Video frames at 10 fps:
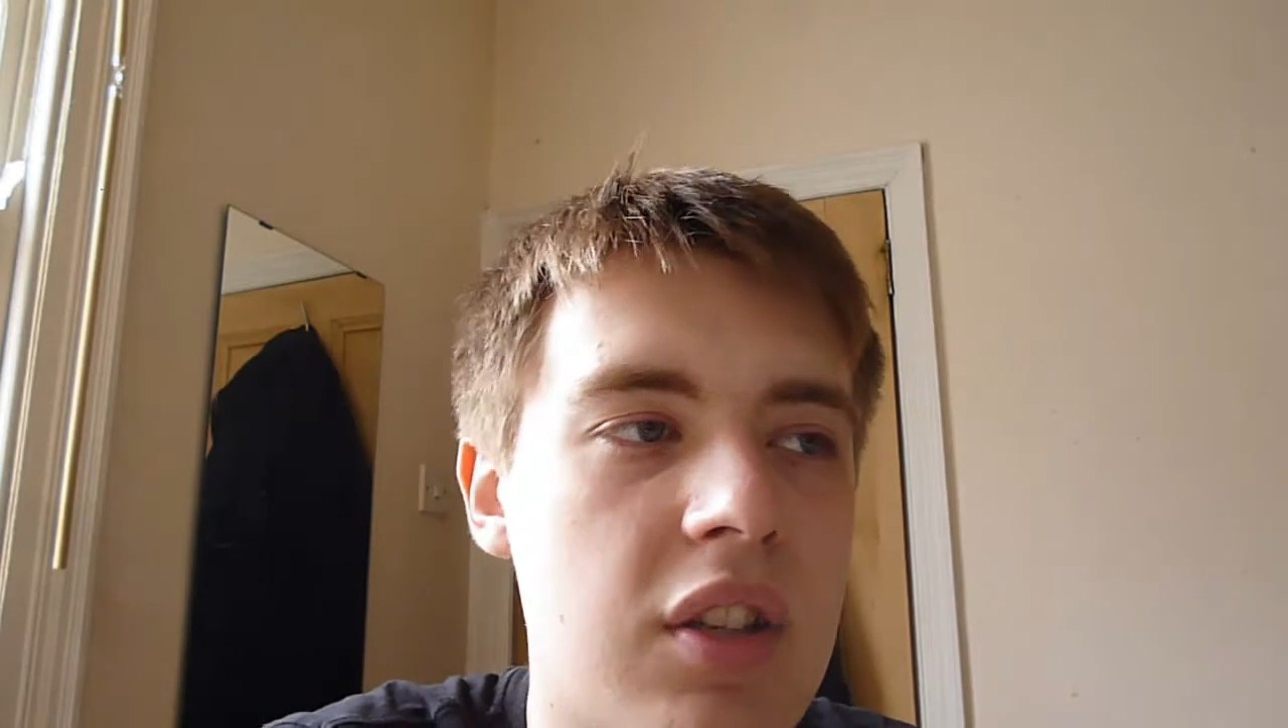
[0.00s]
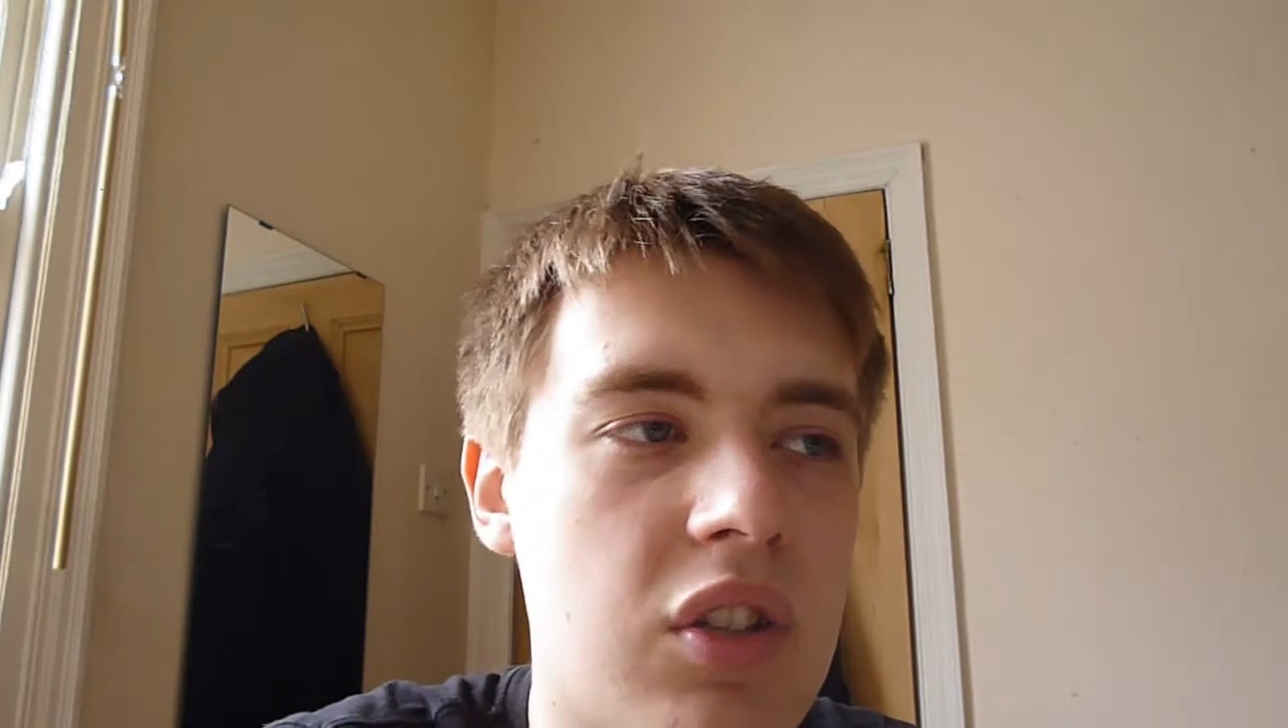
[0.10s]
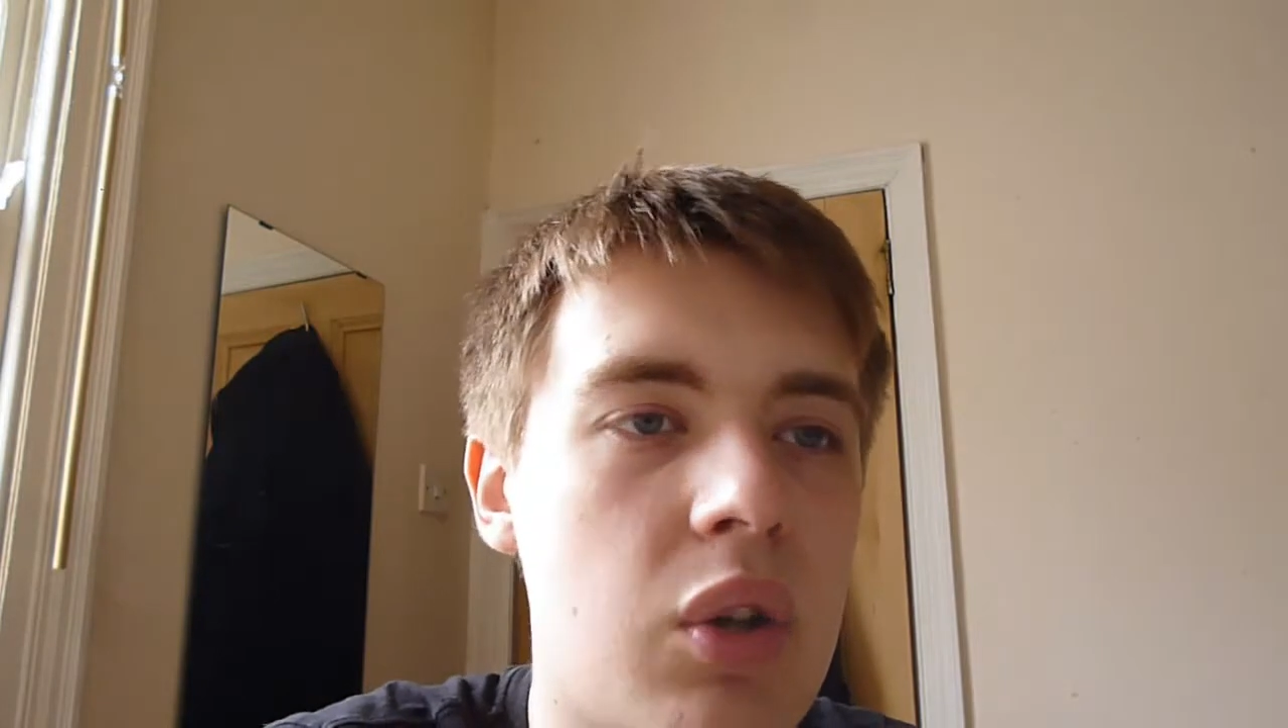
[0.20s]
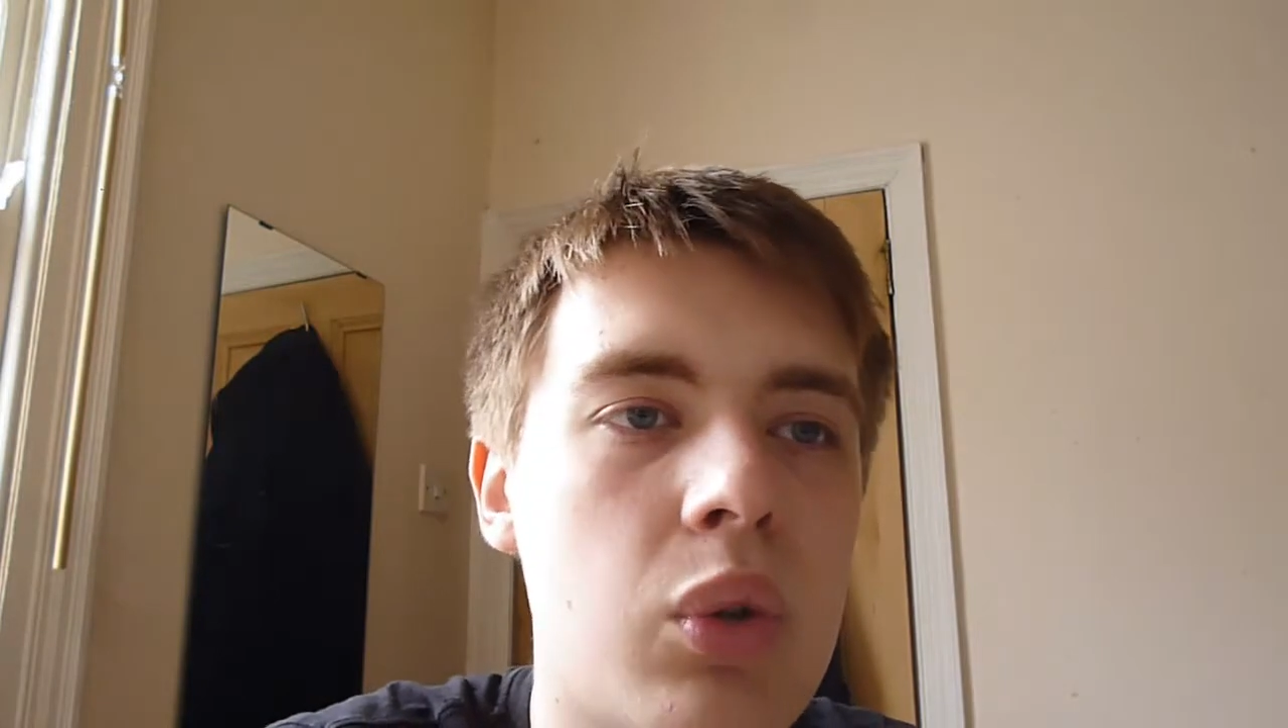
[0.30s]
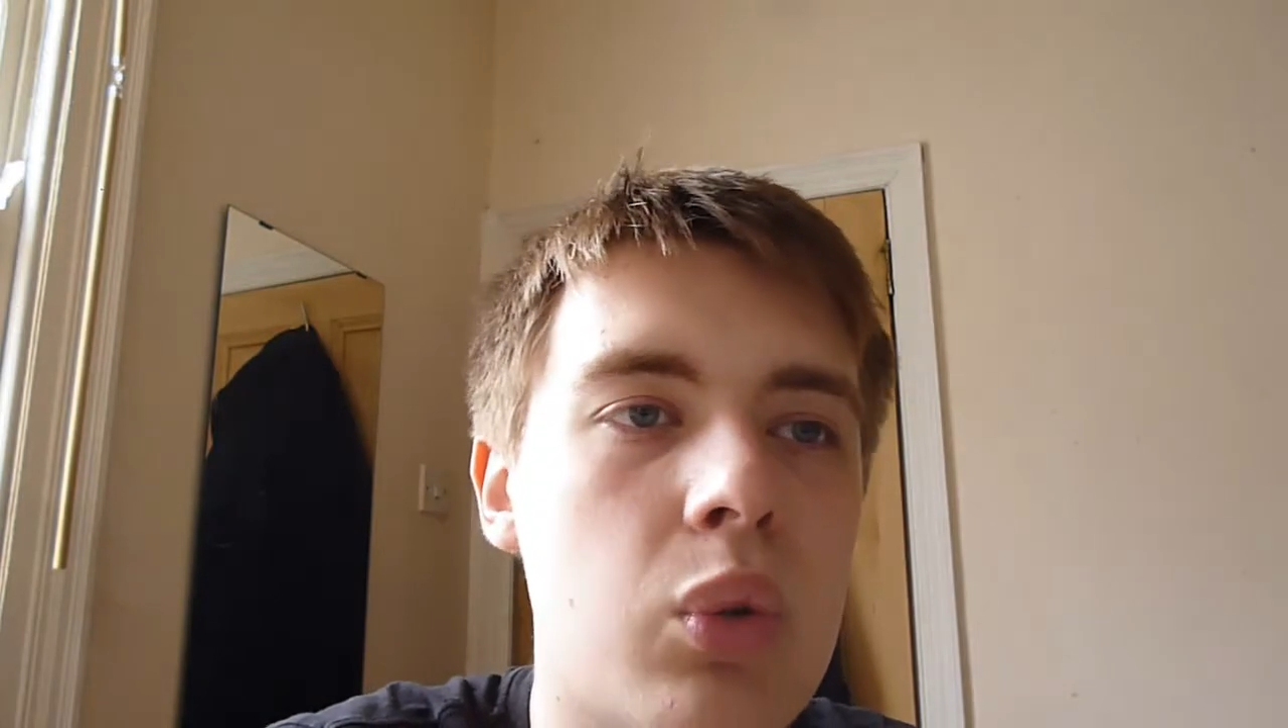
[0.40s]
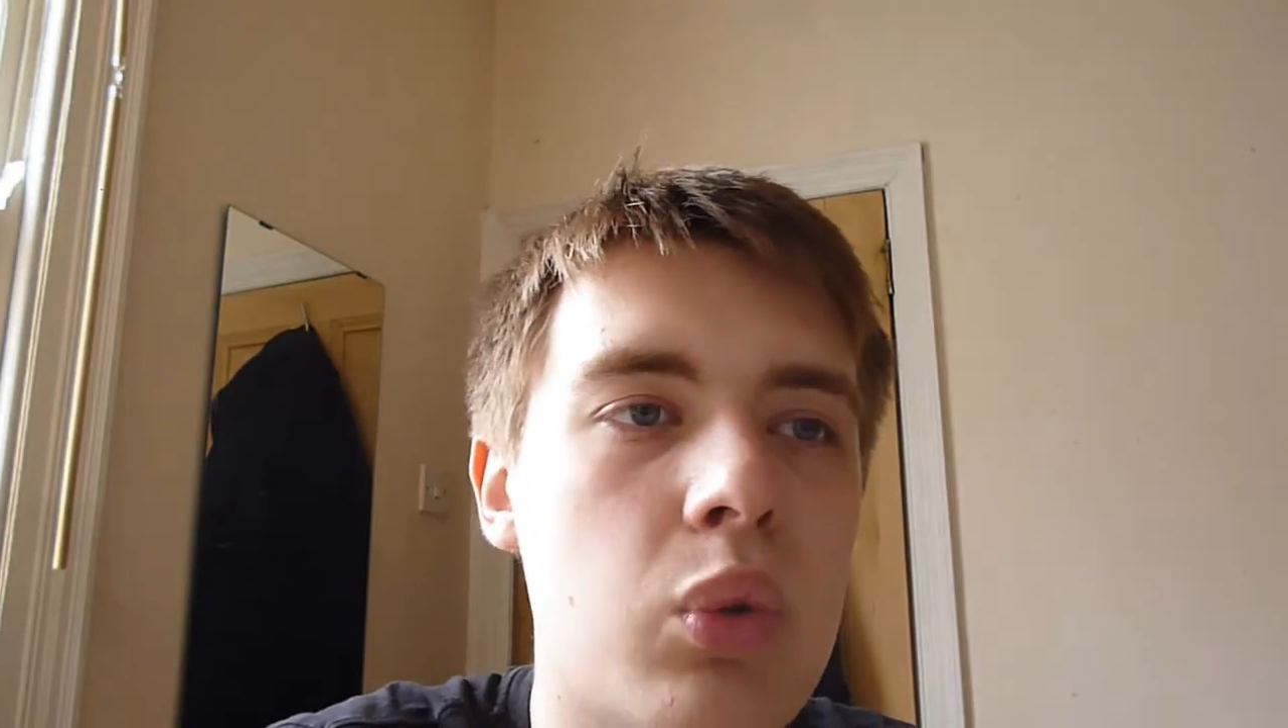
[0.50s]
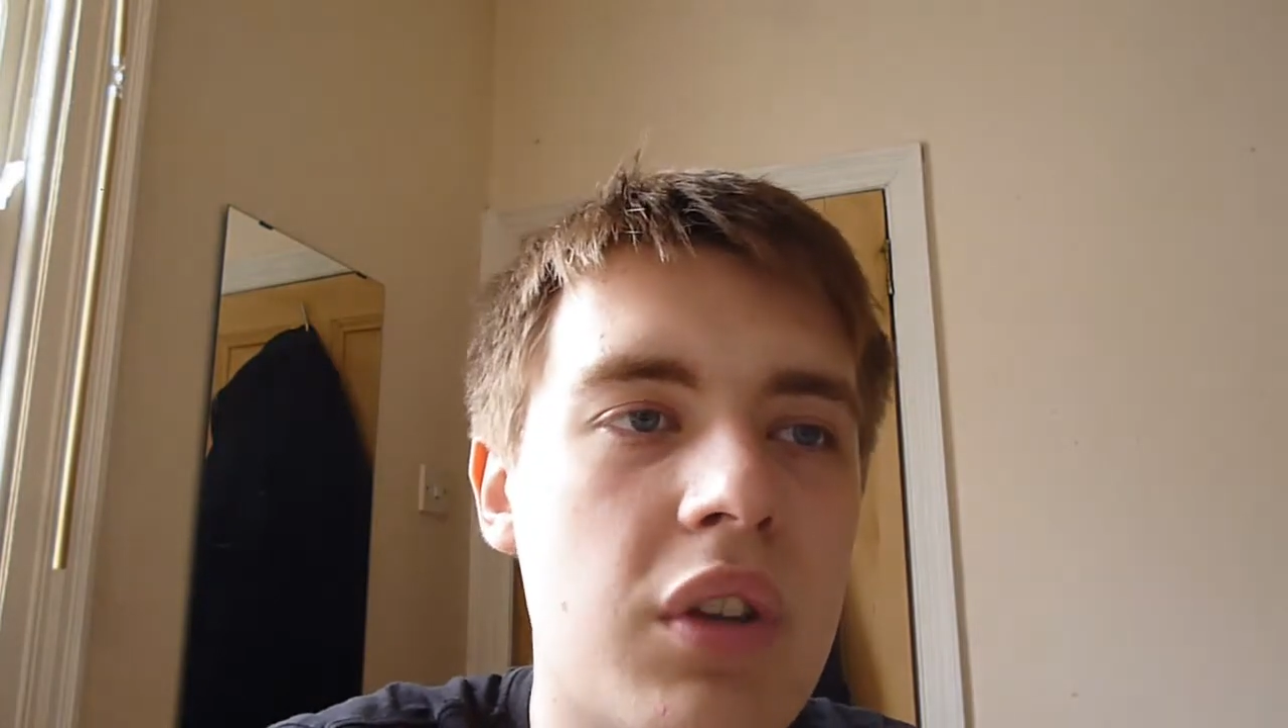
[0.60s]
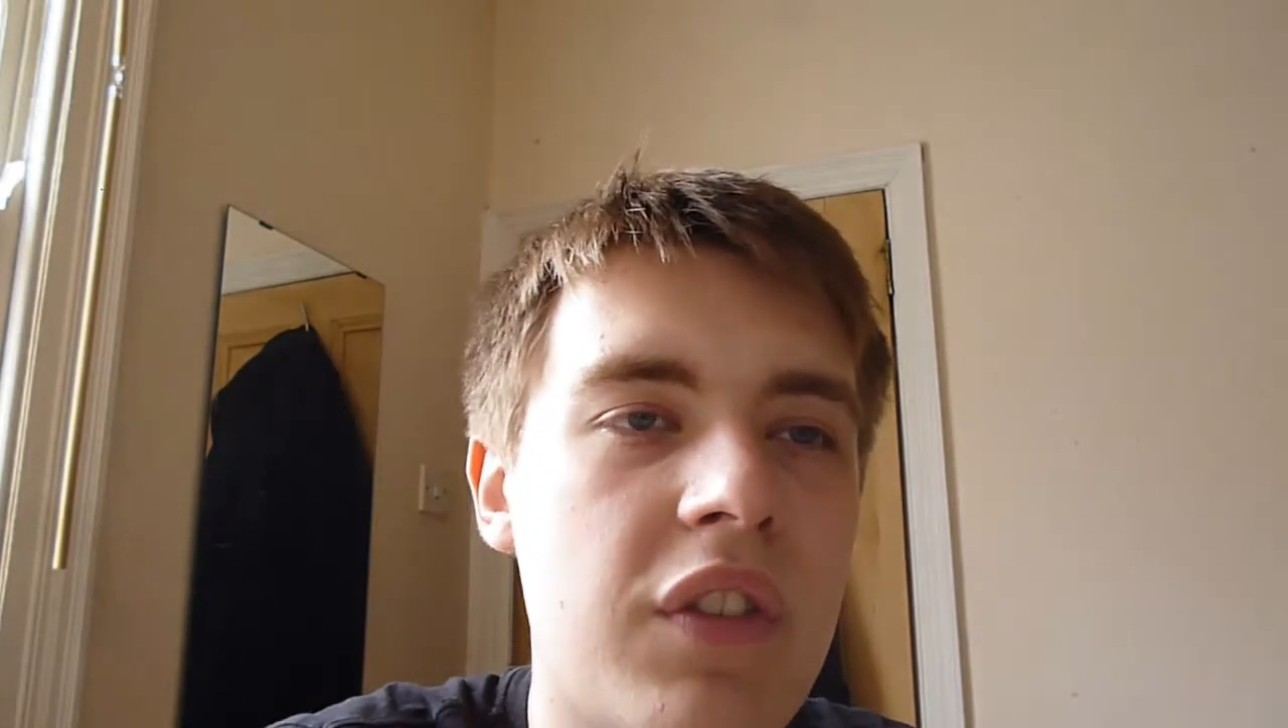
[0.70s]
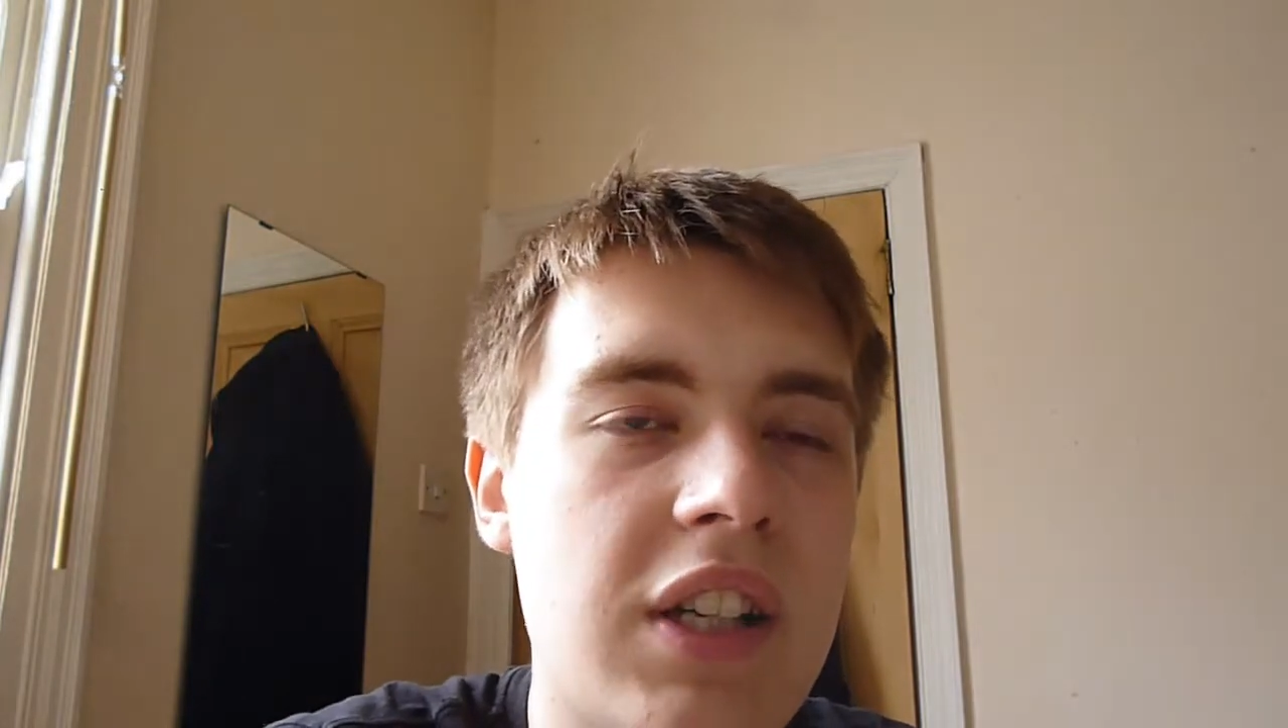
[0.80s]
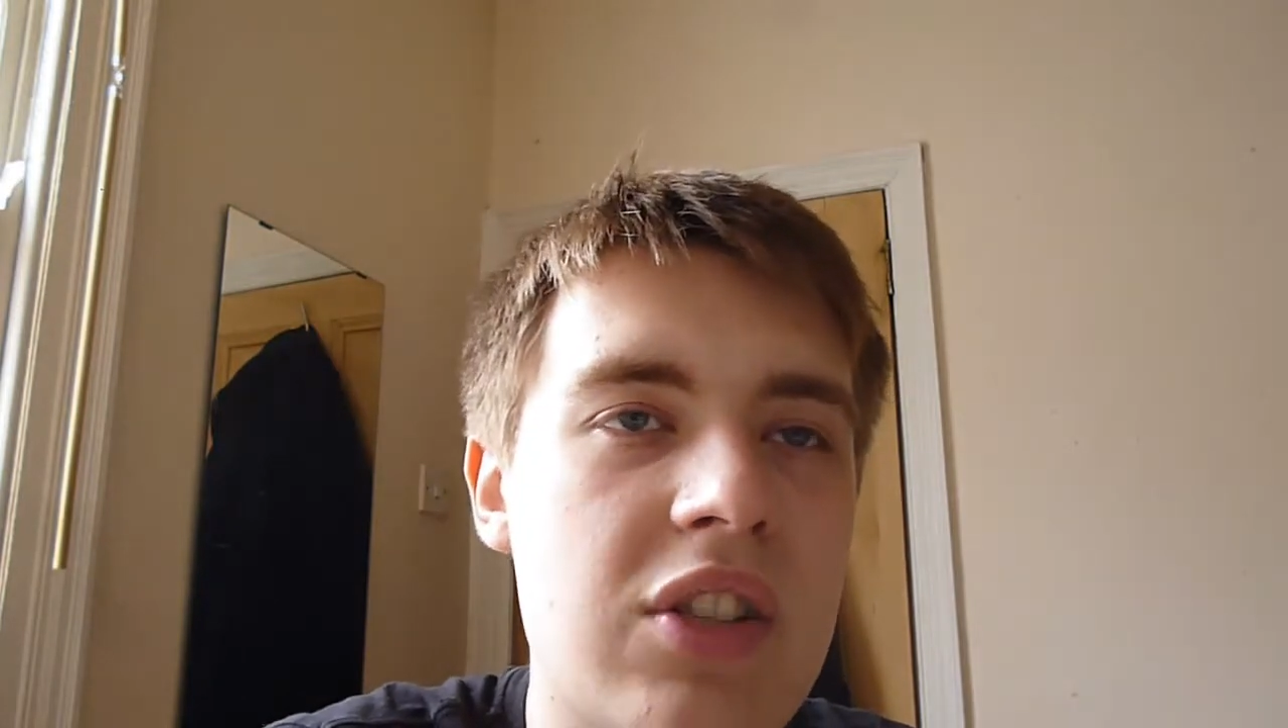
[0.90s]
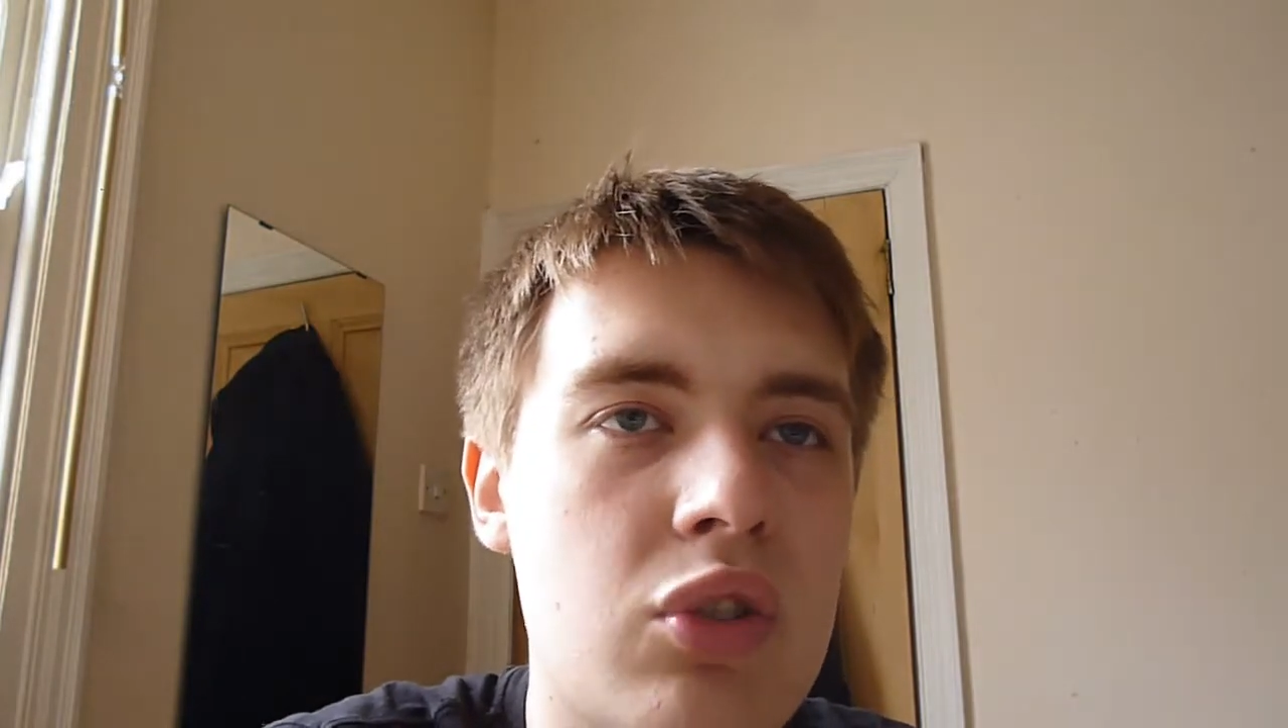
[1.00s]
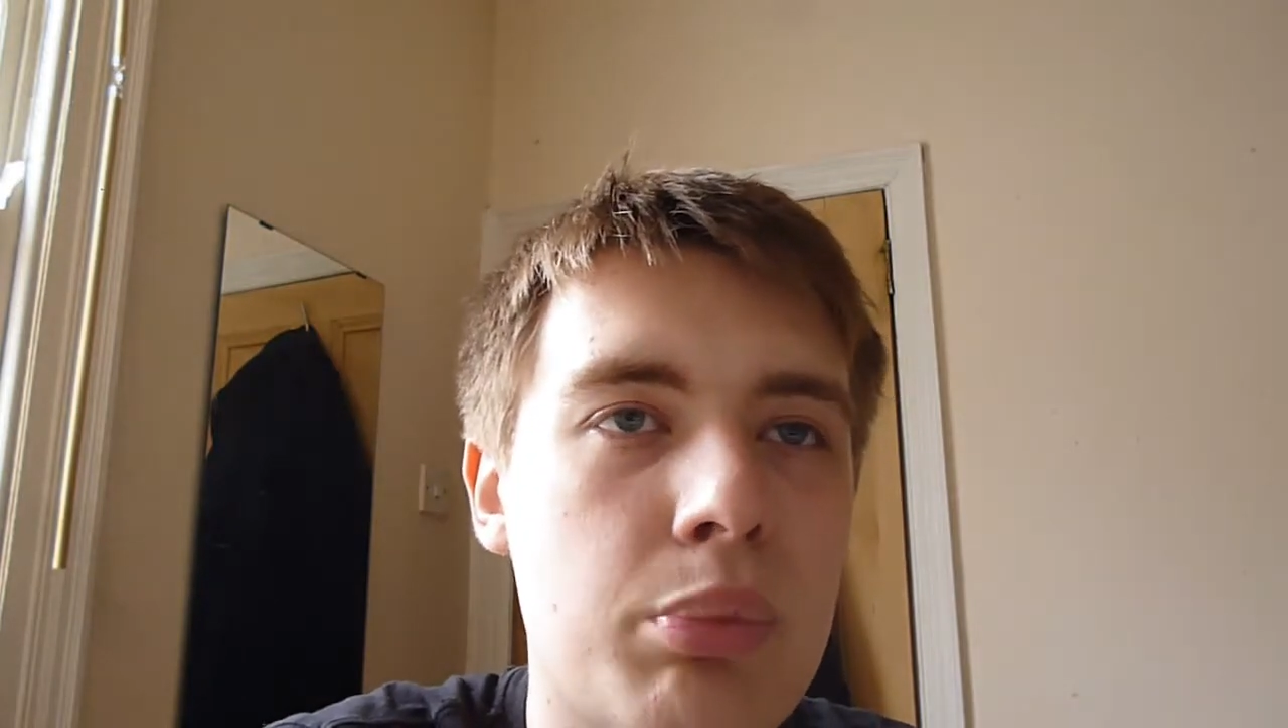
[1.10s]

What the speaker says: So the thing is,